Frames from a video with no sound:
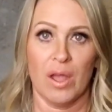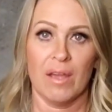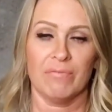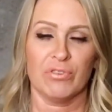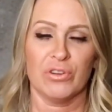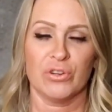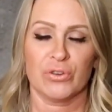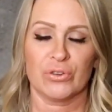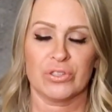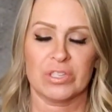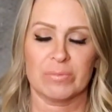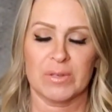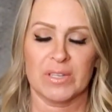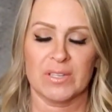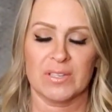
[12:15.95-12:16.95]
Every
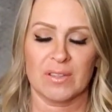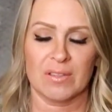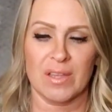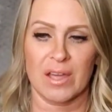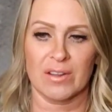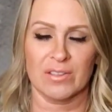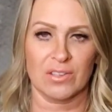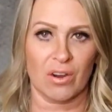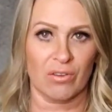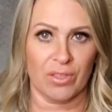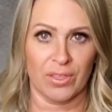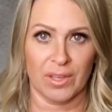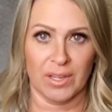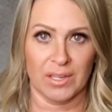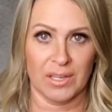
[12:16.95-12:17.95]
Christmas, that is our
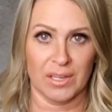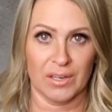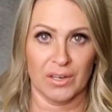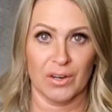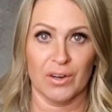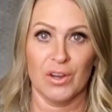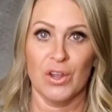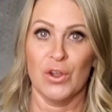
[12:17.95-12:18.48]
thing here.